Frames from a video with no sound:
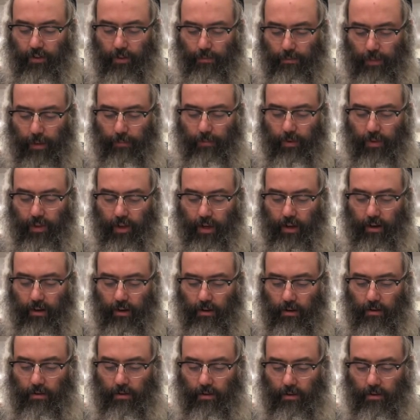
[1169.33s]
the people there
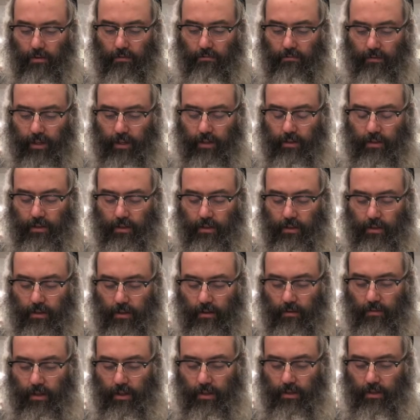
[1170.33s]
who was
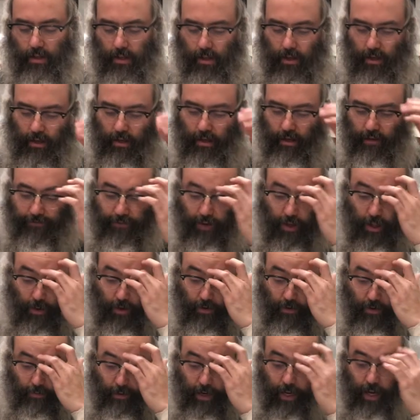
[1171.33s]
a follower
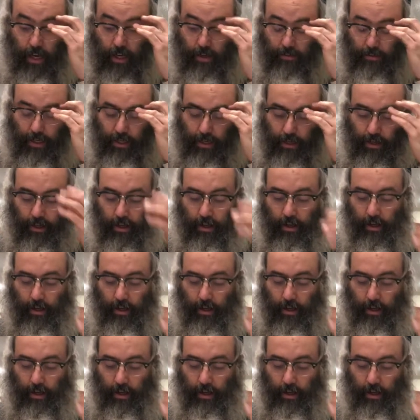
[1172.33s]
of Rebbe Nachman,